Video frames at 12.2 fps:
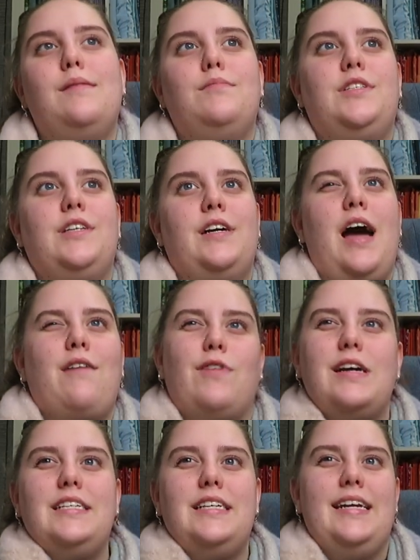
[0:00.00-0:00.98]
So I've
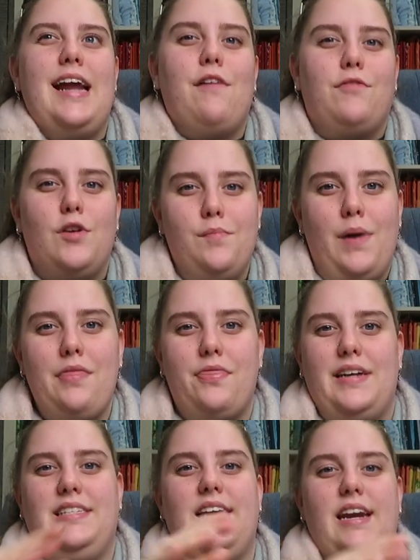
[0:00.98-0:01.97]
rented it out for a month.
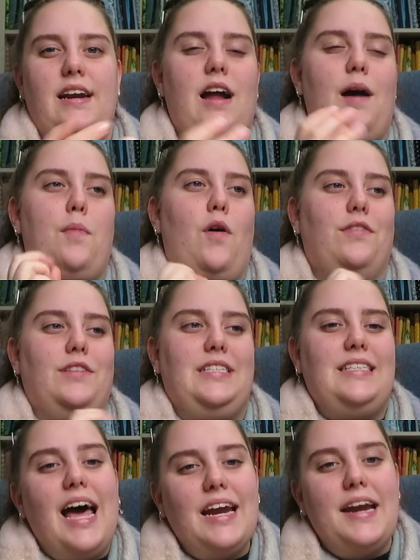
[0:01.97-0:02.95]
I set it up on the
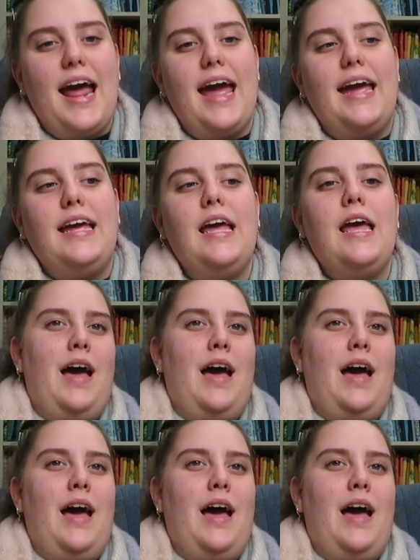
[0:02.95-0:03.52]
Saturday